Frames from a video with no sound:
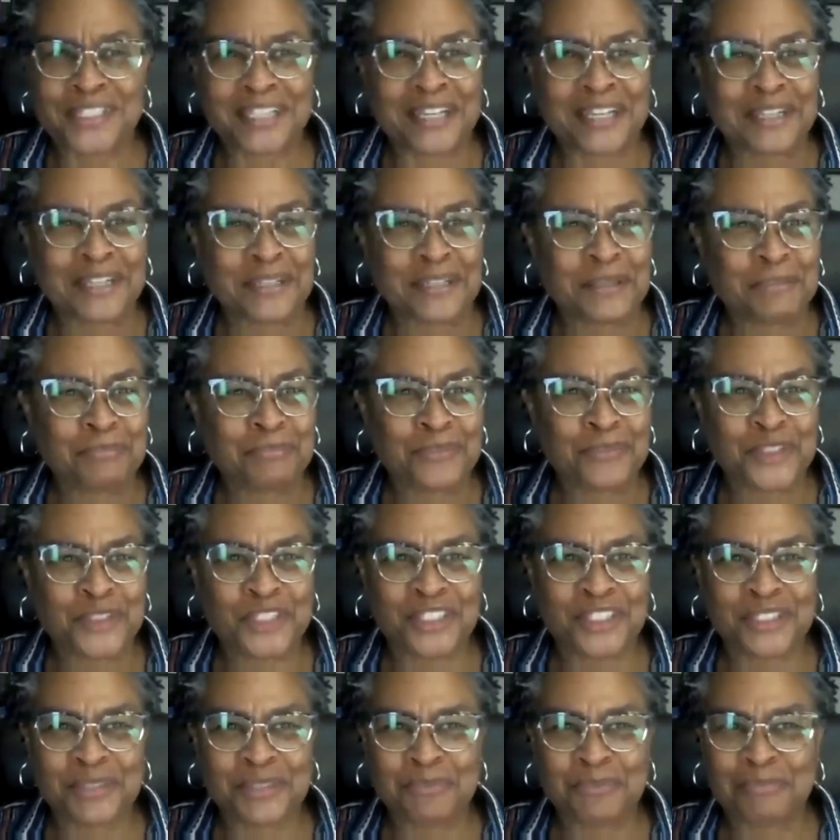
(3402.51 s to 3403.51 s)
Um,
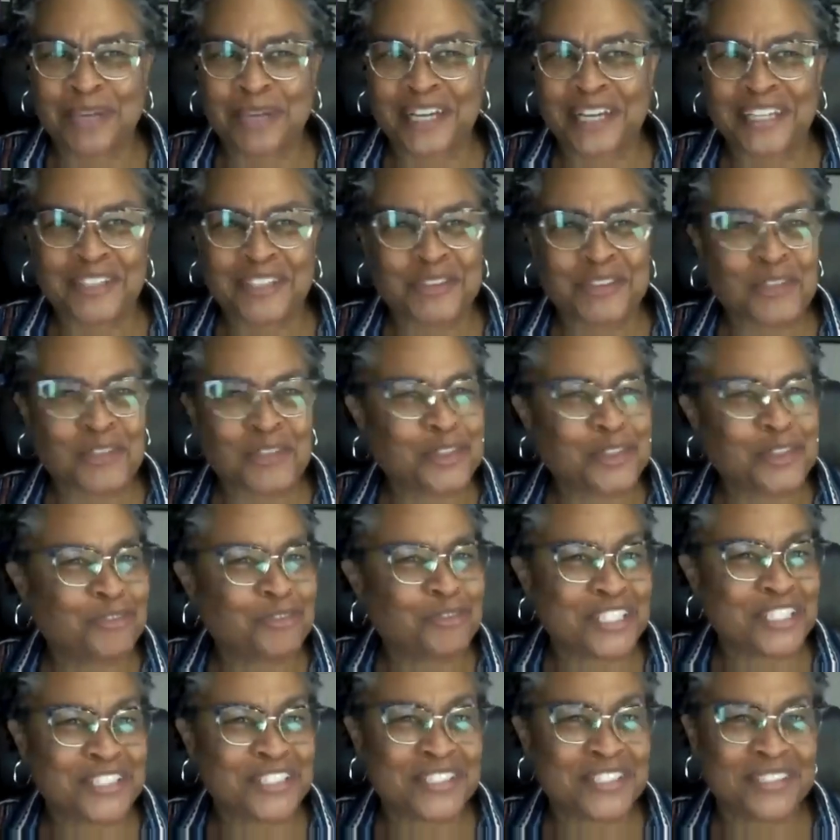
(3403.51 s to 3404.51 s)
she might
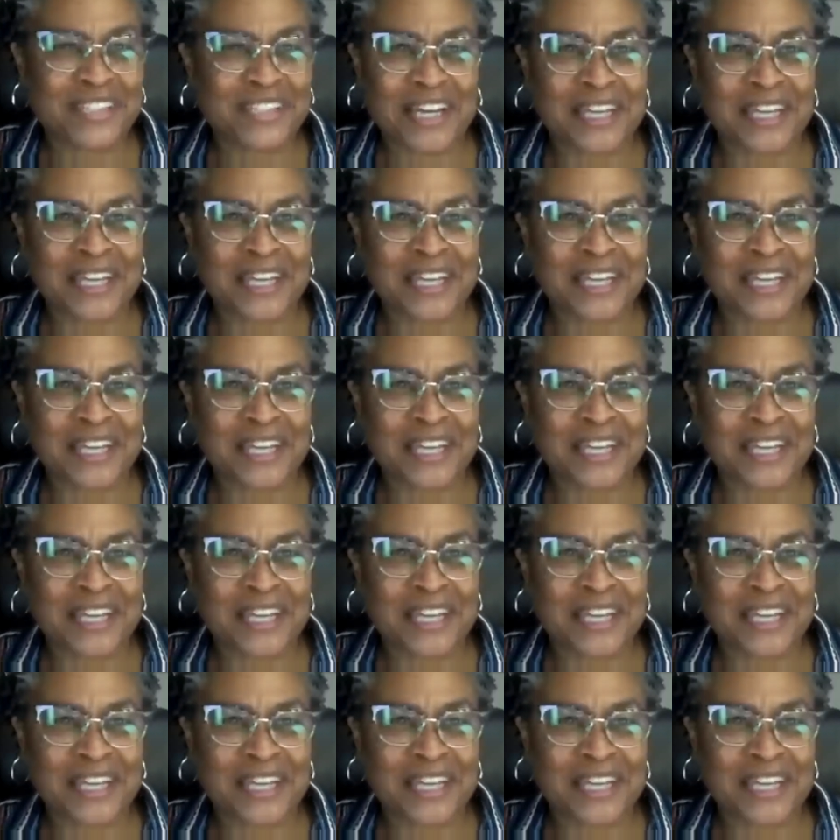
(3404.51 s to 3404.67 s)
just